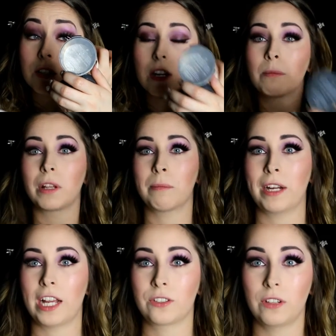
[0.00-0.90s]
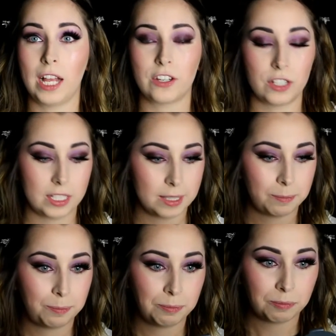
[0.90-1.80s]
Try and blend my natural lashes.
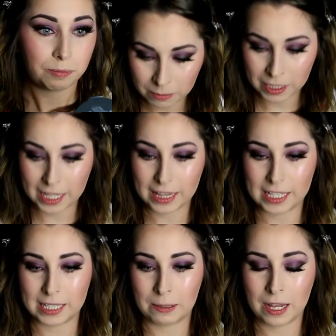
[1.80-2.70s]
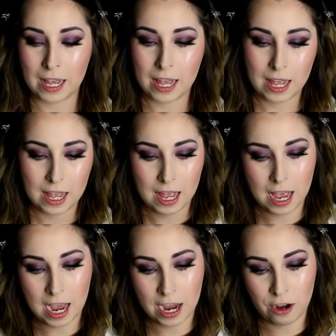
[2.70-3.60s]
I'm going to get this
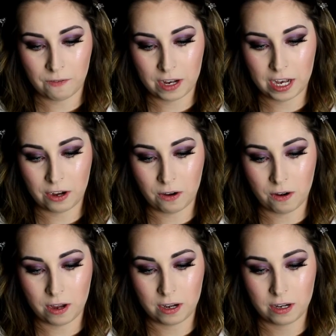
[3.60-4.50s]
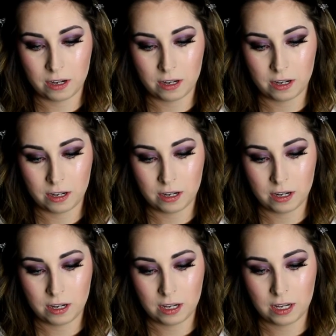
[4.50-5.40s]
eye over here on.
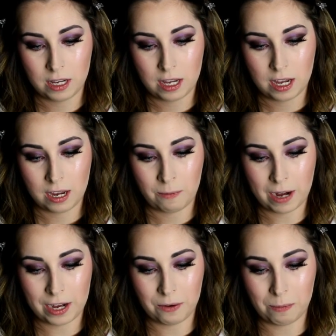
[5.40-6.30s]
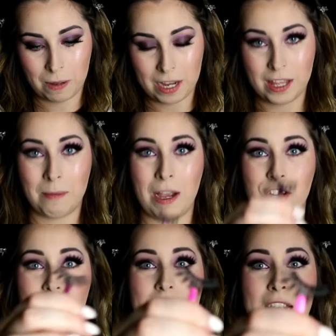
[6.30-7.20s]
And when I do apply them, I
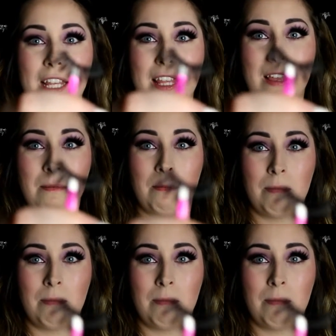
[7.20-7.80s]
just take them